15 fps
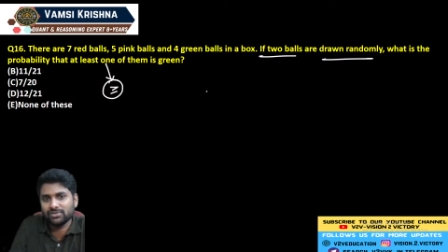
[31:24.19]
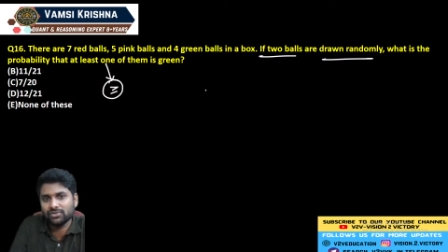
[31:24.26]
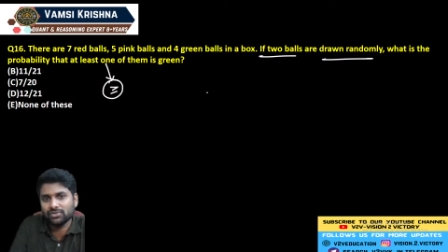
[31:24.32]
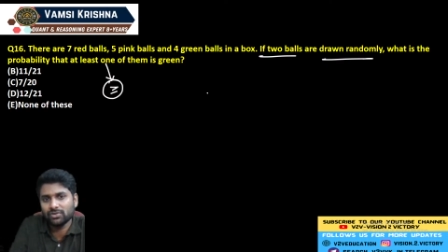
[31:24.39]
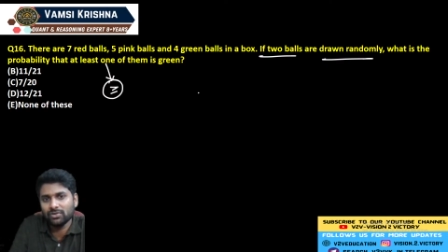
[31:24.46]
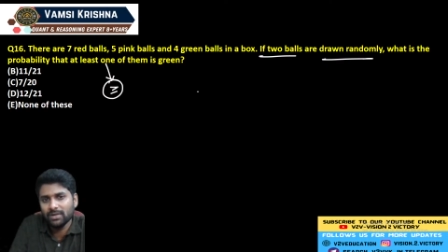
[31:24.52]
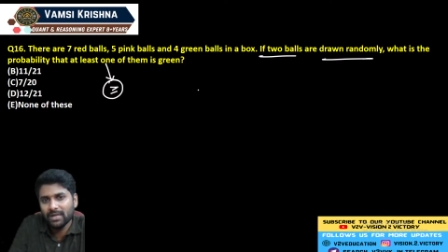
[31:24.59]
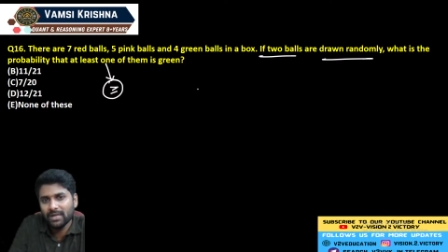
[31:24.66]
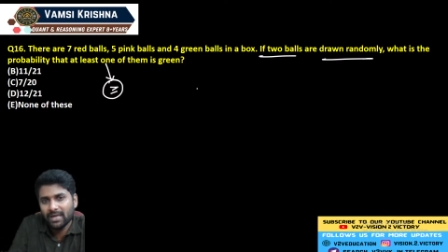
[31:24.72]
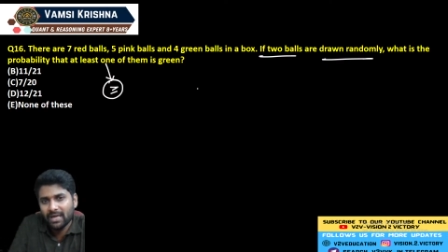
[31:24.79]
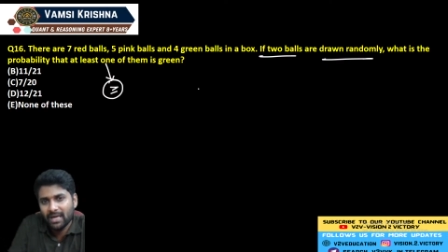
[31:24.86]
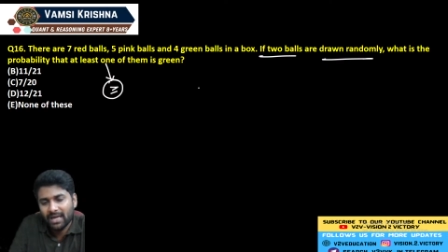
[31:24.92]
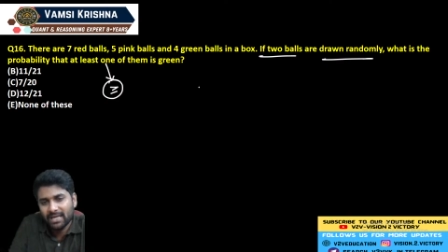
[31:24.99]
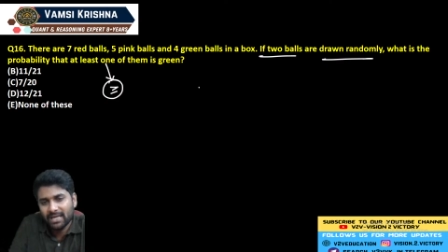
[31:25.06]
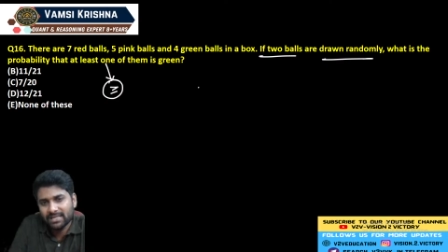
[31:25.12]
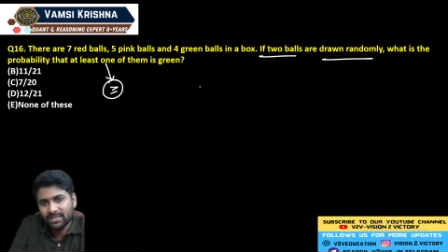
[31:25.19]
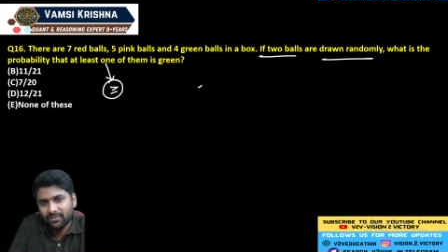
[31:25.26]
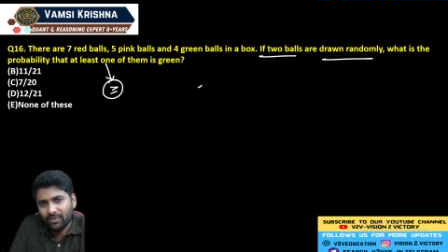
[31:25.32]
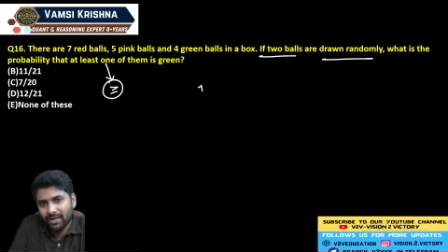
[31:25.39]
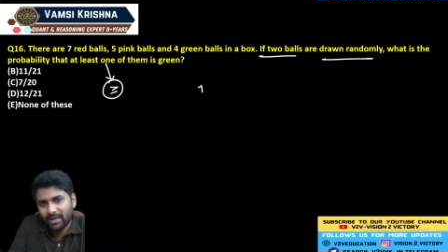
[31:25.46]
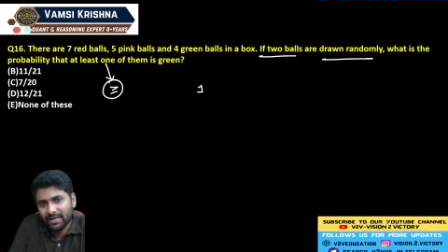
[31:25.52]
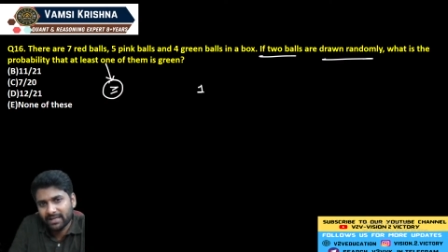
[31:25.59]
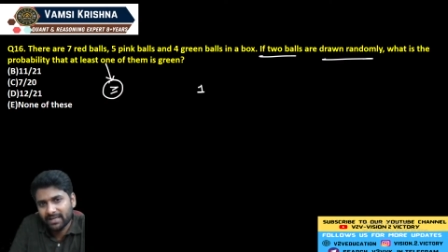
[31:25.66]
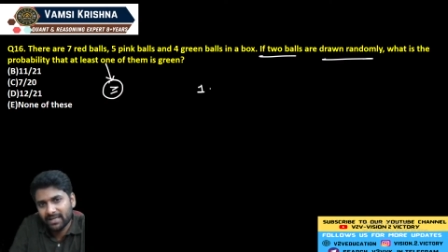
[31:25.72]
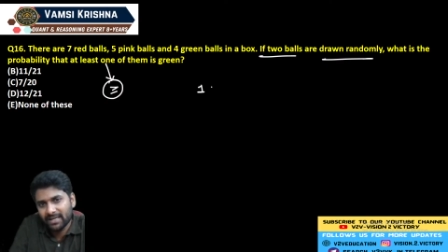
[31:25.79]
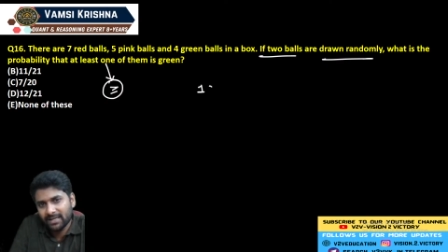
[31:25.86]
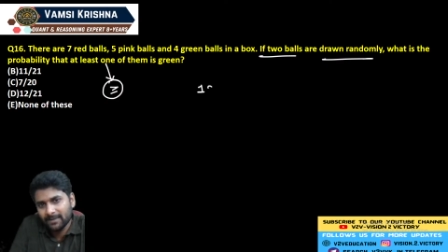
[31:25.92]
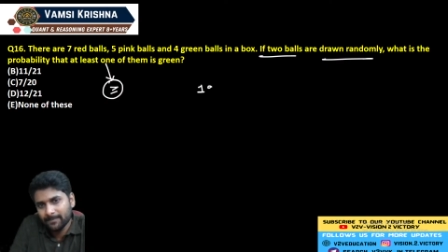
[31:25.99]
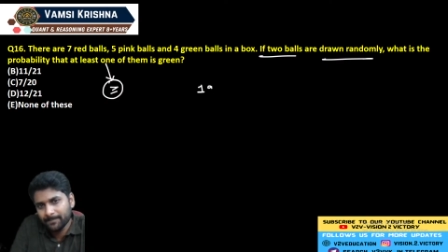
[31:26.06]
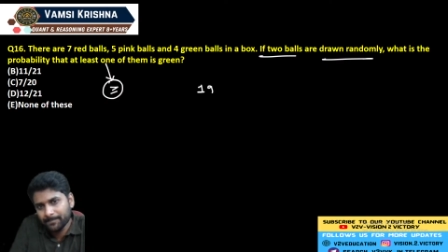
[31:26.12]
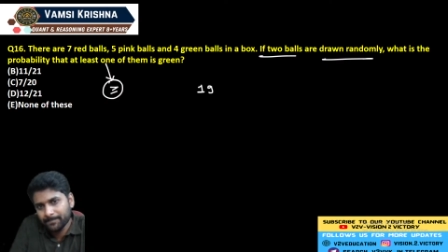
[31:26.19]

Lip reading: So either one green